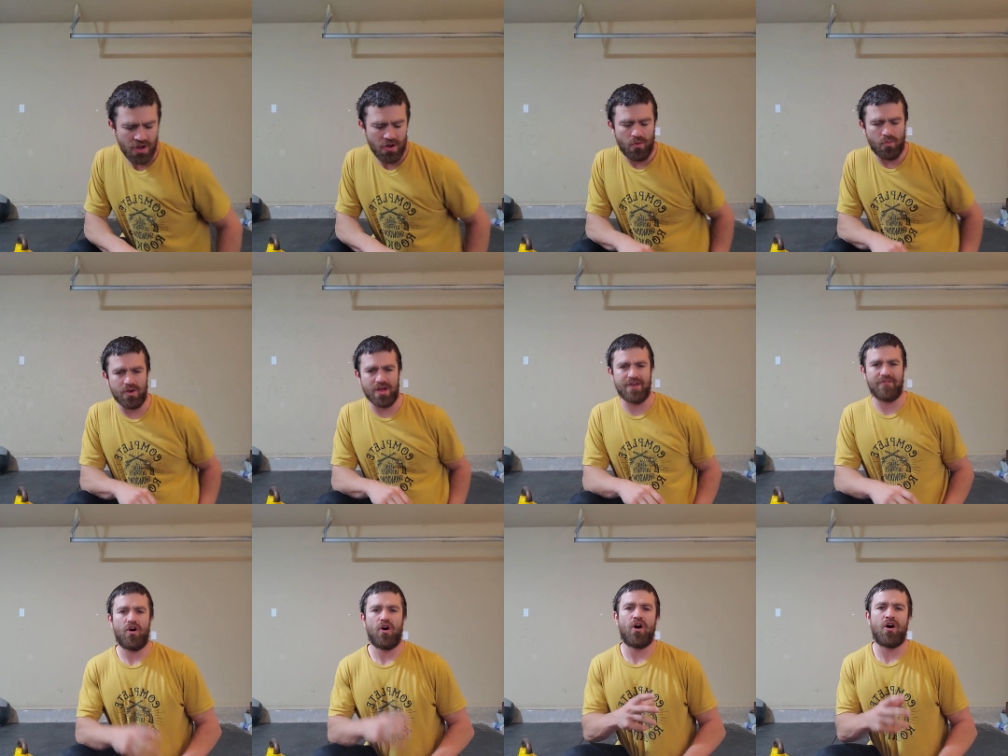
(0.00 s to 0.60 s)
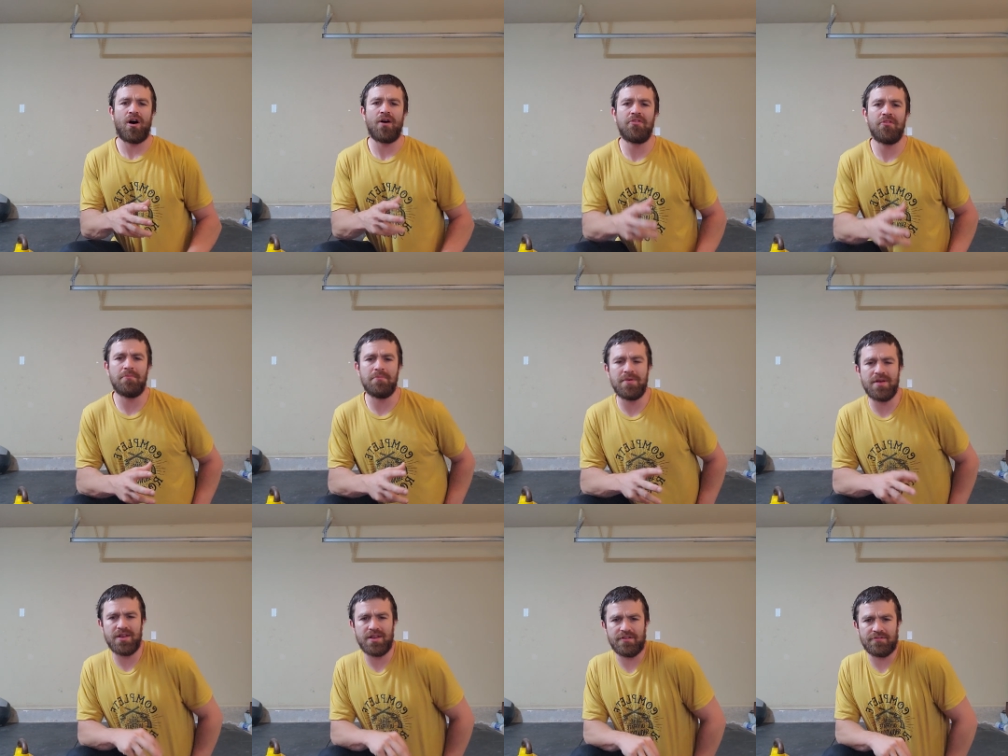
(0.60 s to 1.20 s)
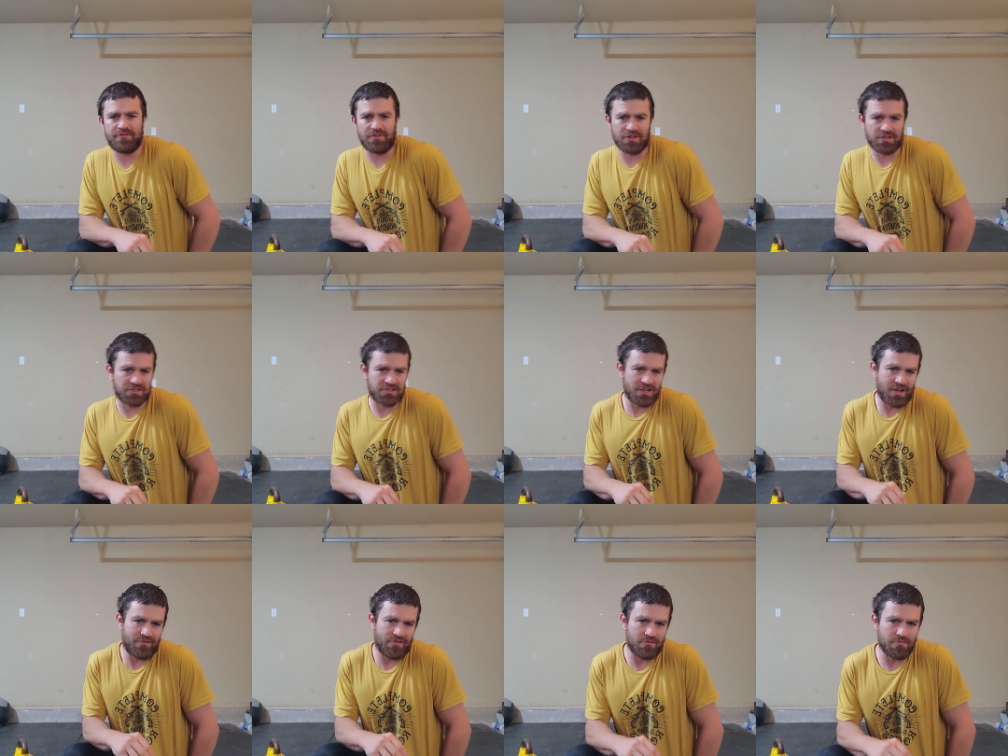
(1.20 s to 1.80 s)
We have on the minute for
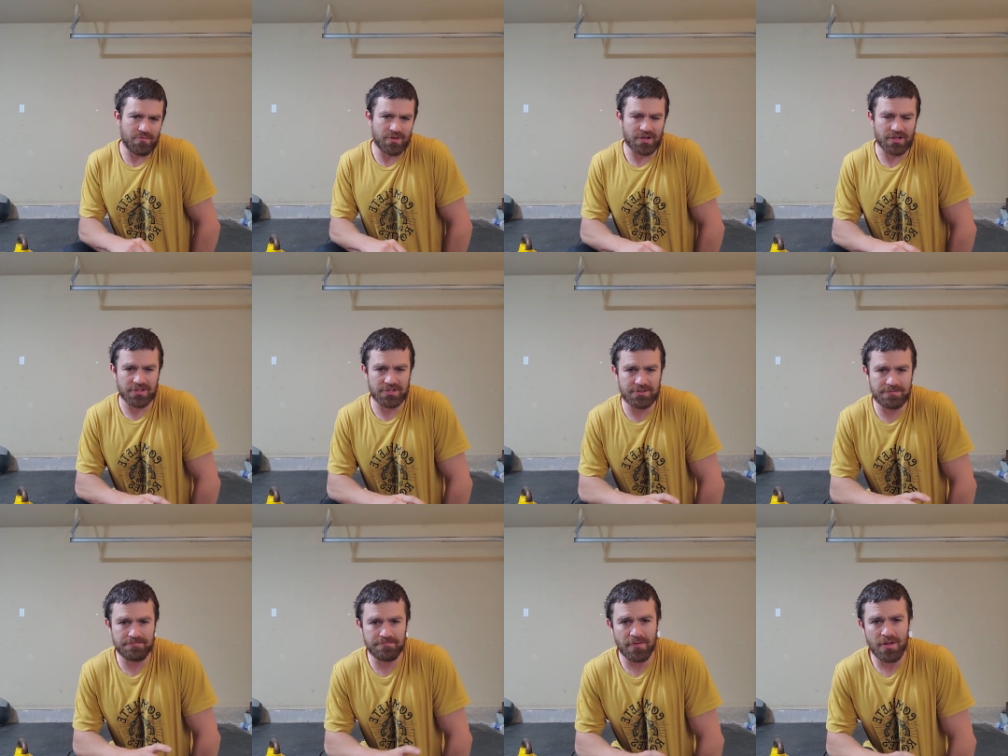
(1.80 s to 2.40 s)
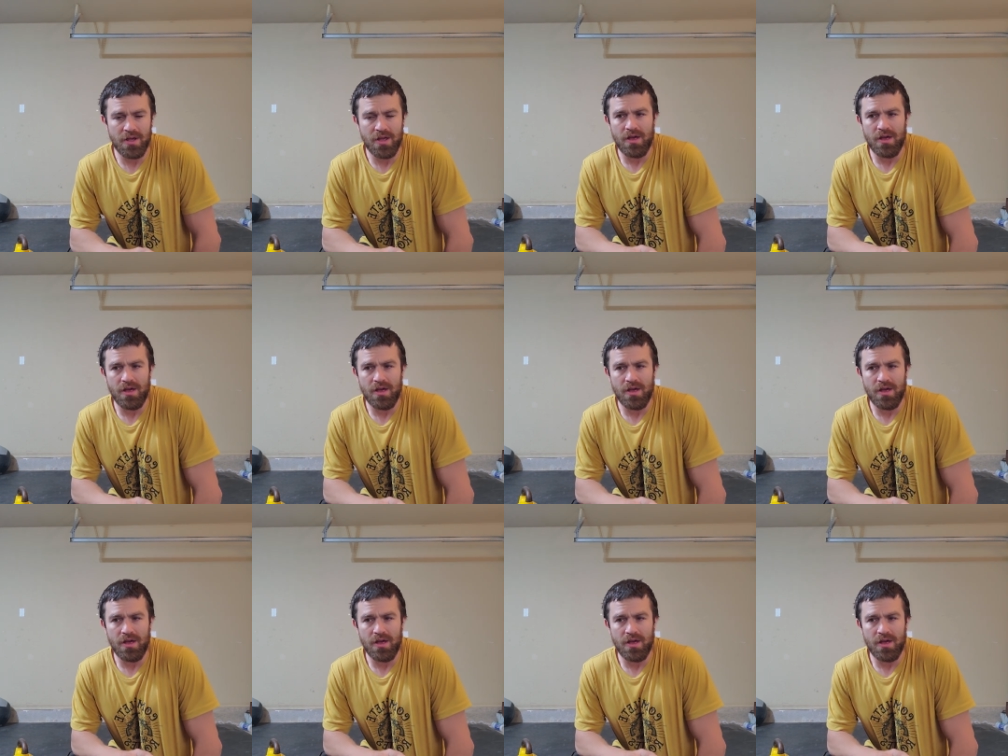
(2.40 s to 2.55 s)
7 minutes.